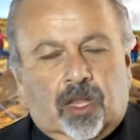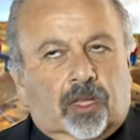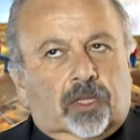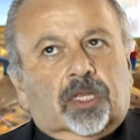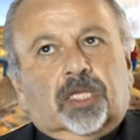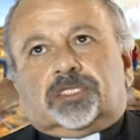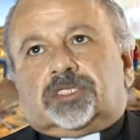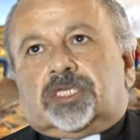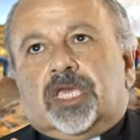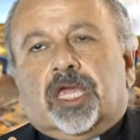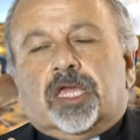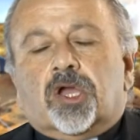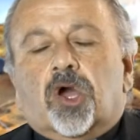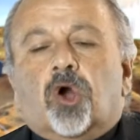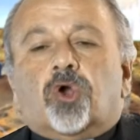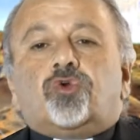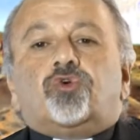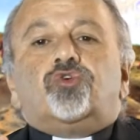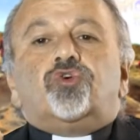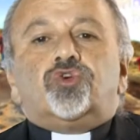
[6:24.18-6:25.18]
let's say,
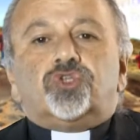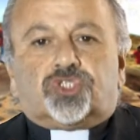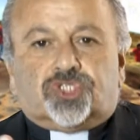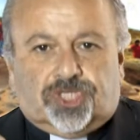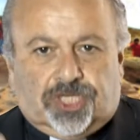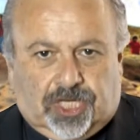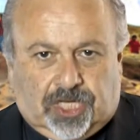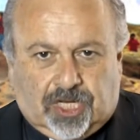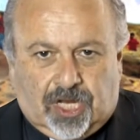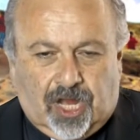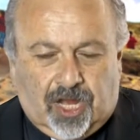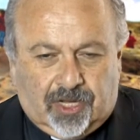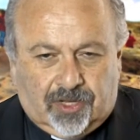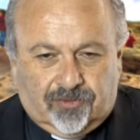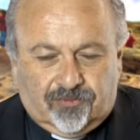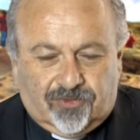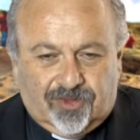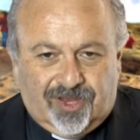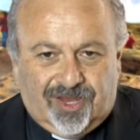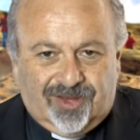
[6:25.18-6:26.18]
a cushy kind
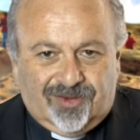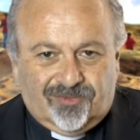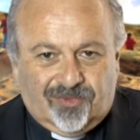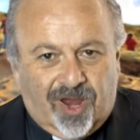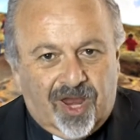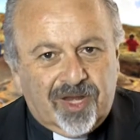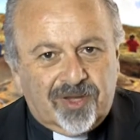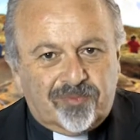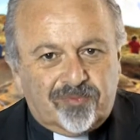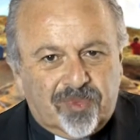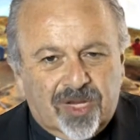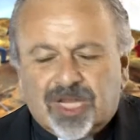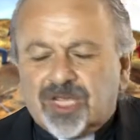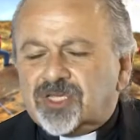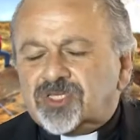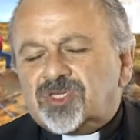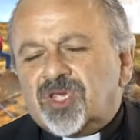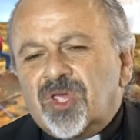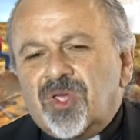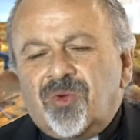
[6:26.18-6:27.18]
of thing, right?
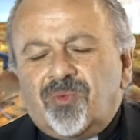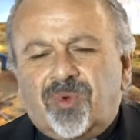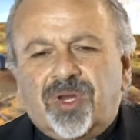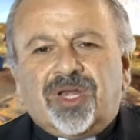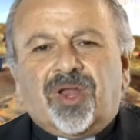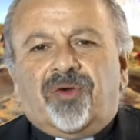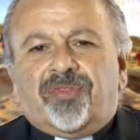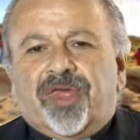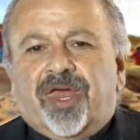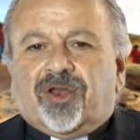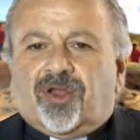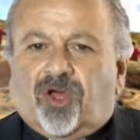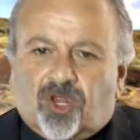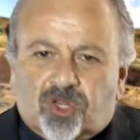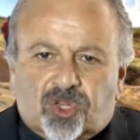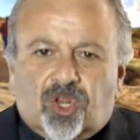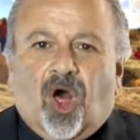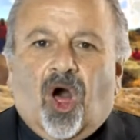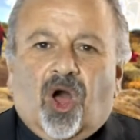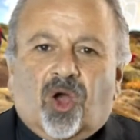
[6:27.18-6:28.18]
Because we know that
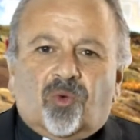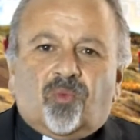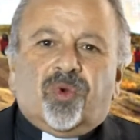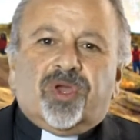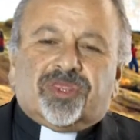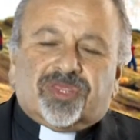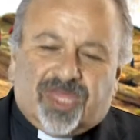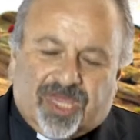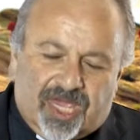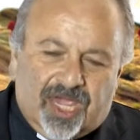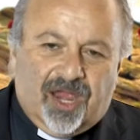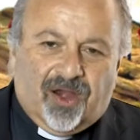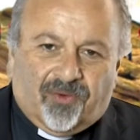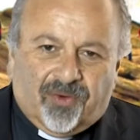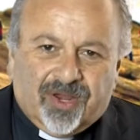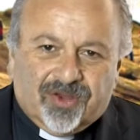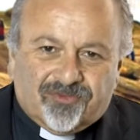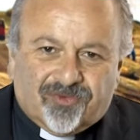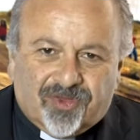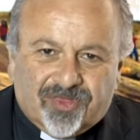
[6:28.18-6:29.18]
along with
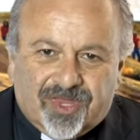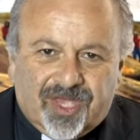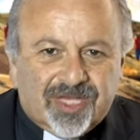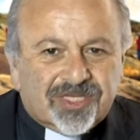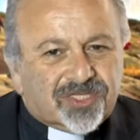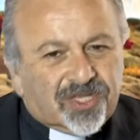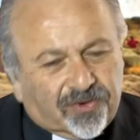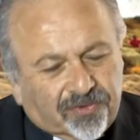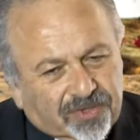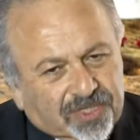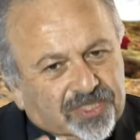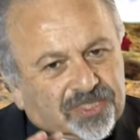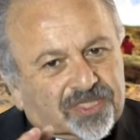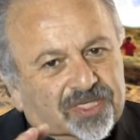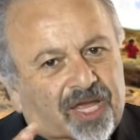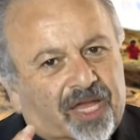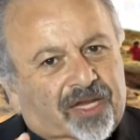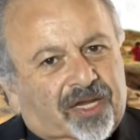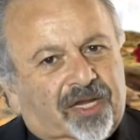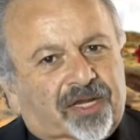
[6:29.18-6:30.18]
caring for things, there is
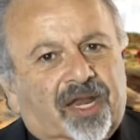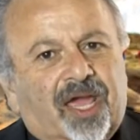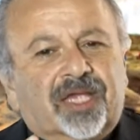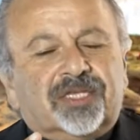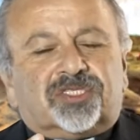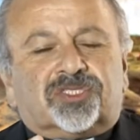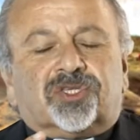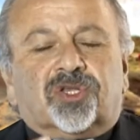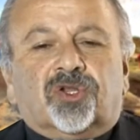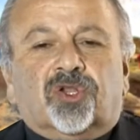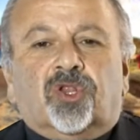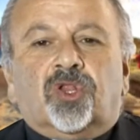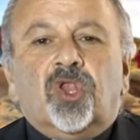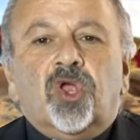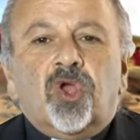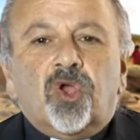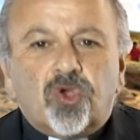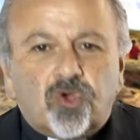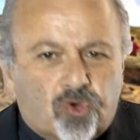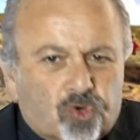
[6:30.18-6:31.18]
like a nice little
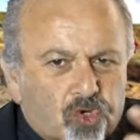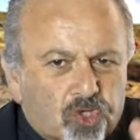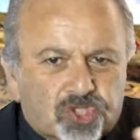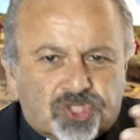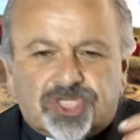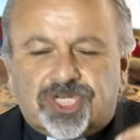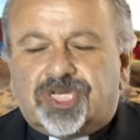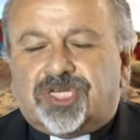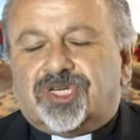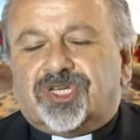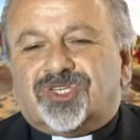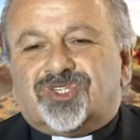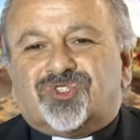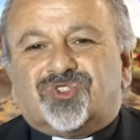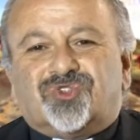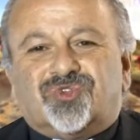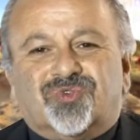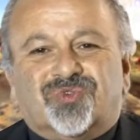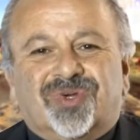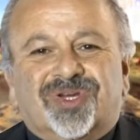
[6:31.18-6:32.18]

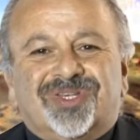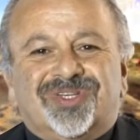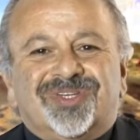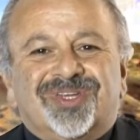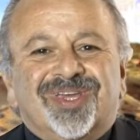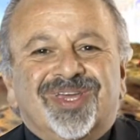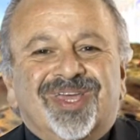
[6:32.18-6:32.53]
cushiness to it.